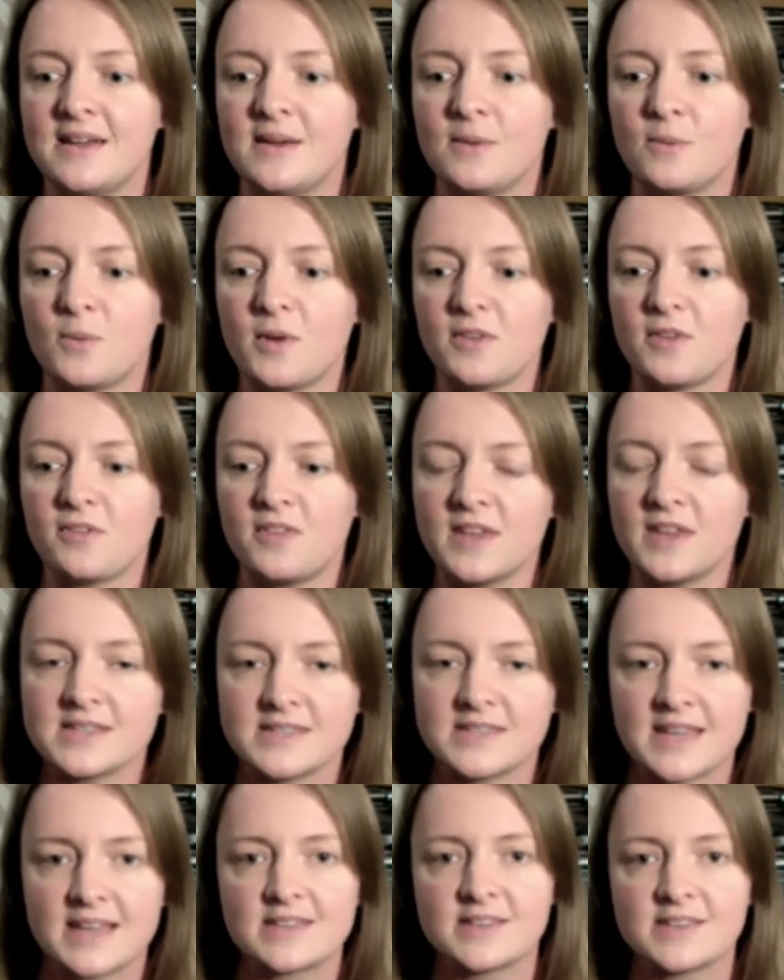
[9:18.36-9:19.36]
with
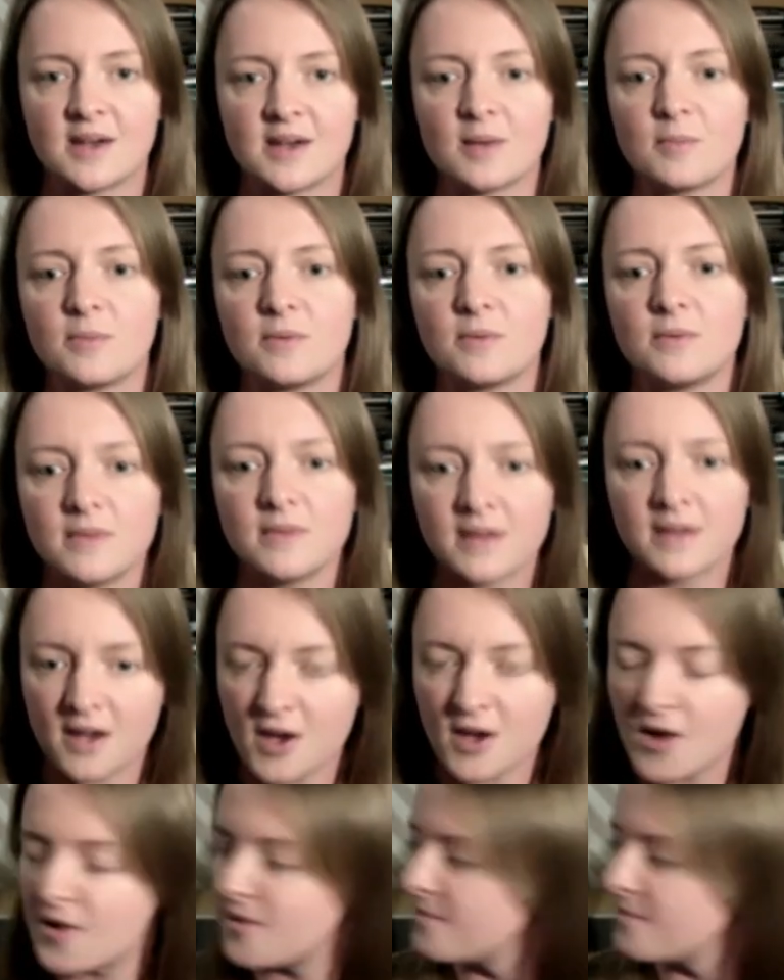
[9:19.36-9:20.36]
this setup at
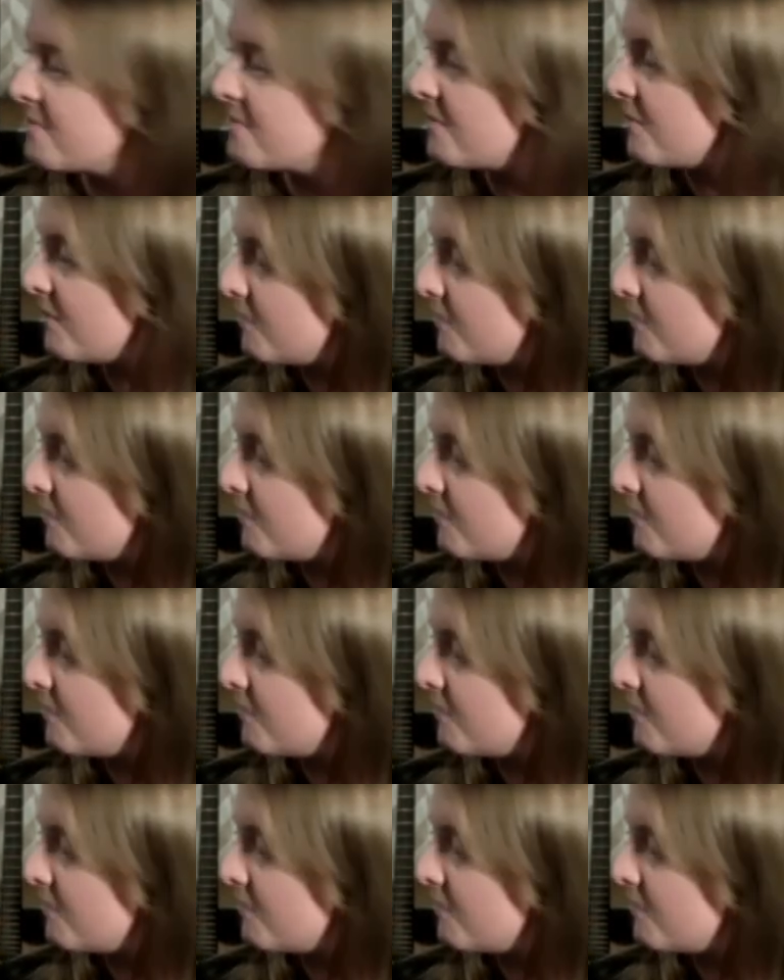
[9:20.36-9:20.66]
home,